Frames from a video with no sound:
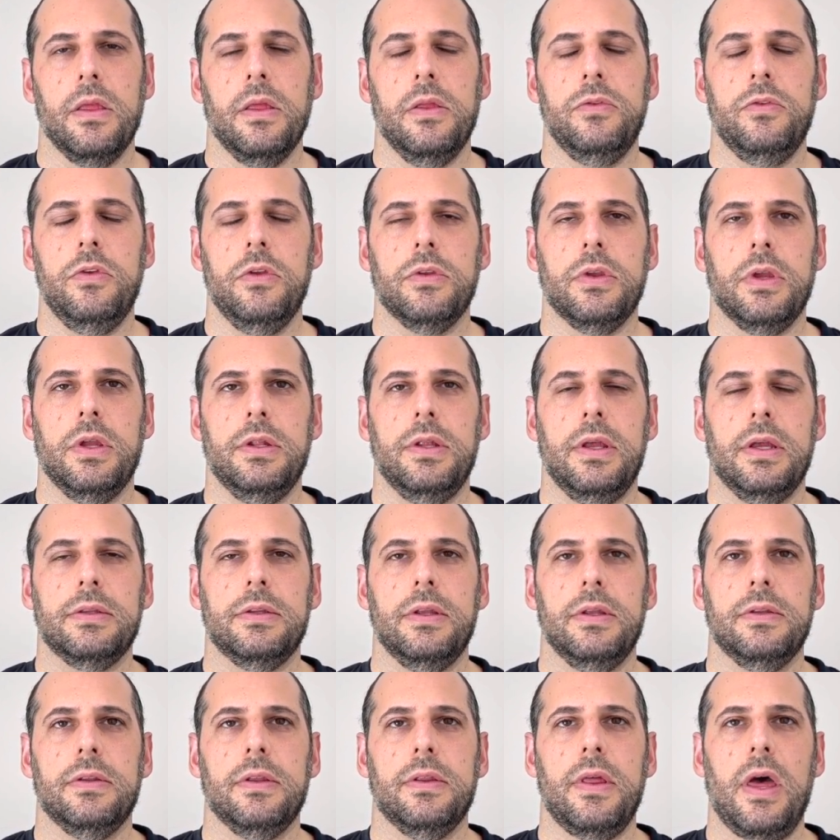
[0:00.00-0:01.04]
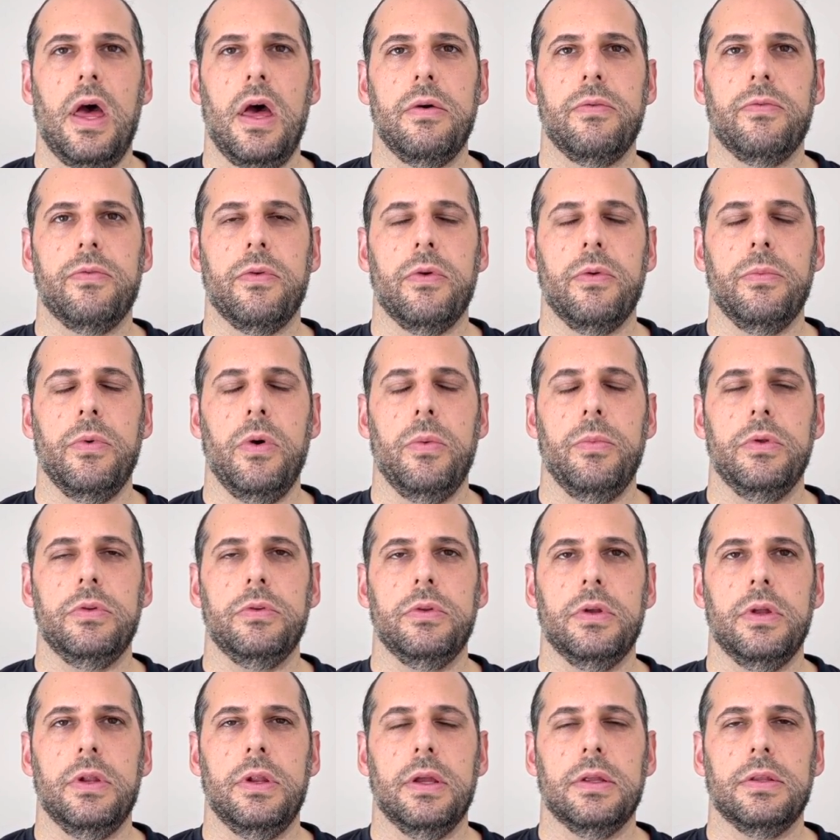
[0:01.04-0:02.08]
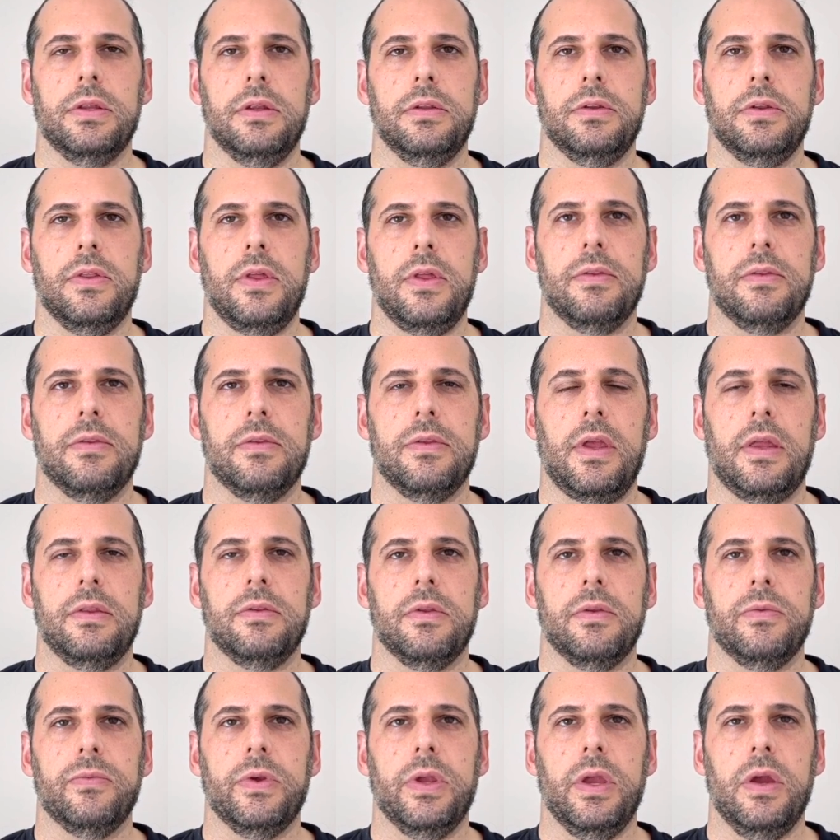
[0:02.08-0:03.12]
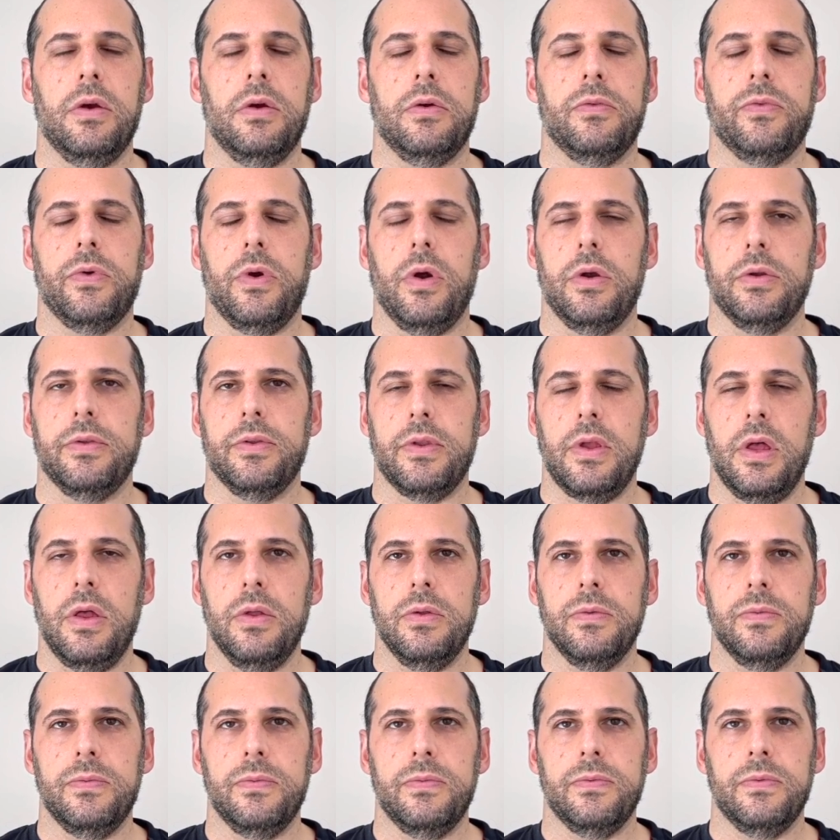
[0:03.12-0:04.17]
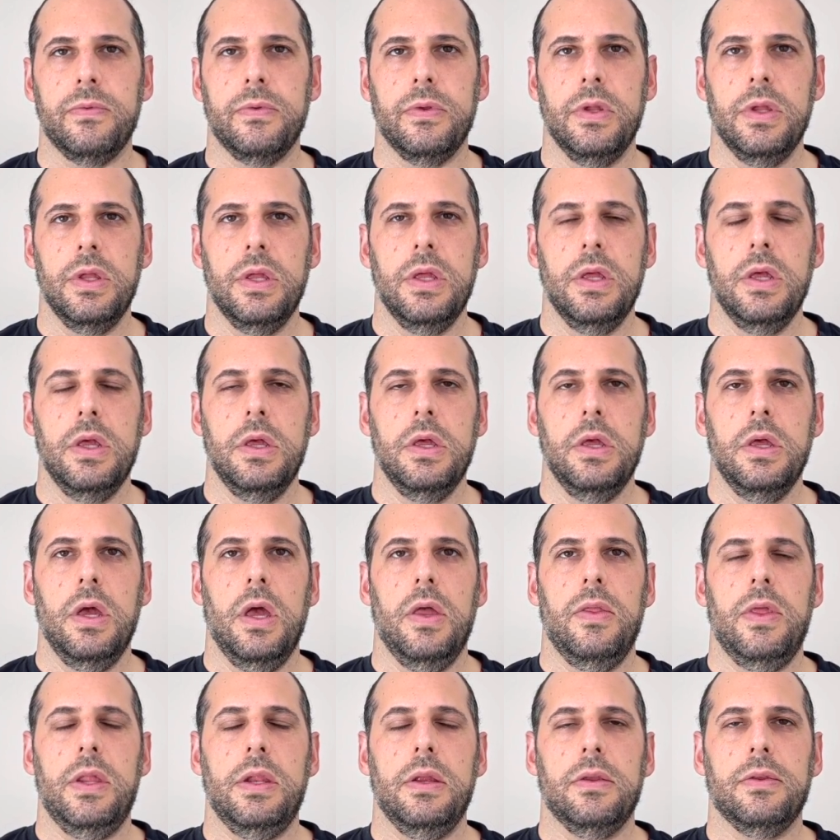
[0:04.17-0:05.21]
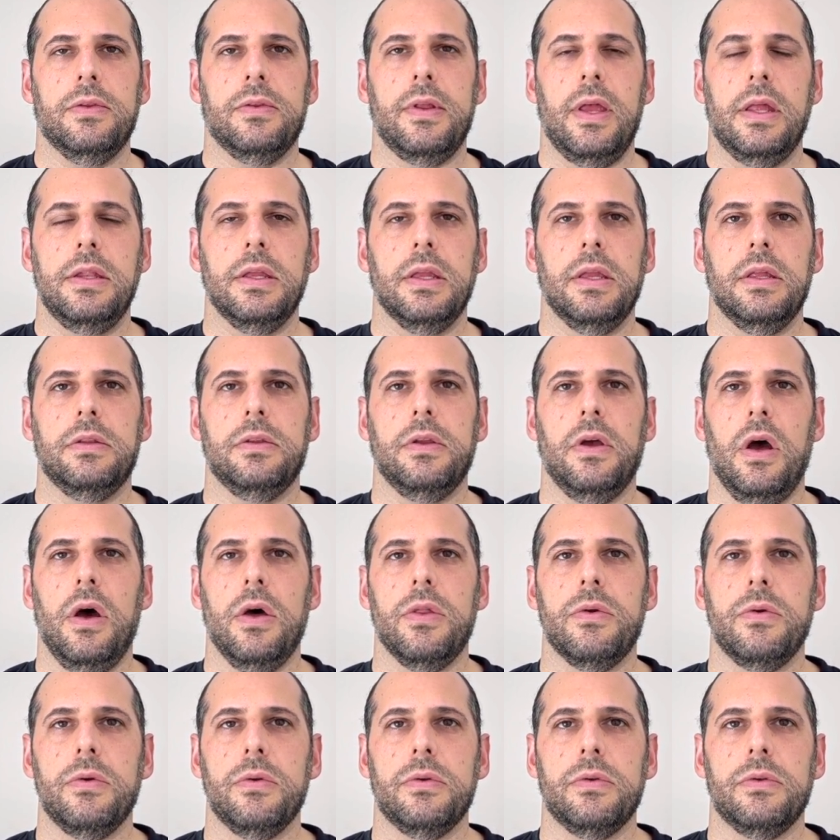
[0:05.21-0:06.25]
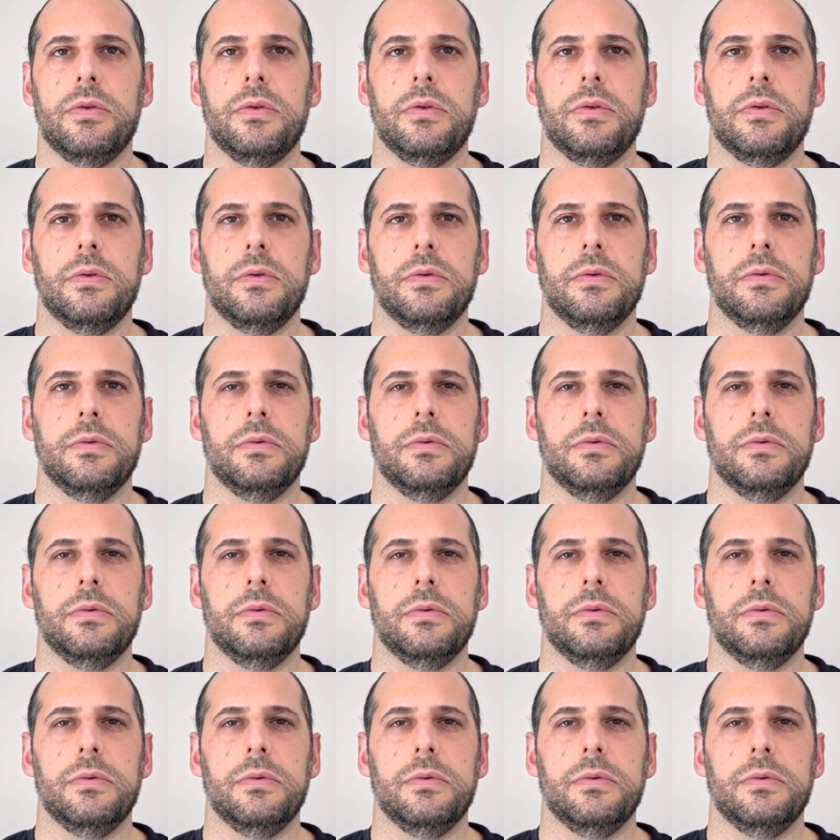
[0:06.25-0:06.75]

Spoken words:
Just connecting to that for a moment, connecting to sense of care for ourselves, then extending it to others.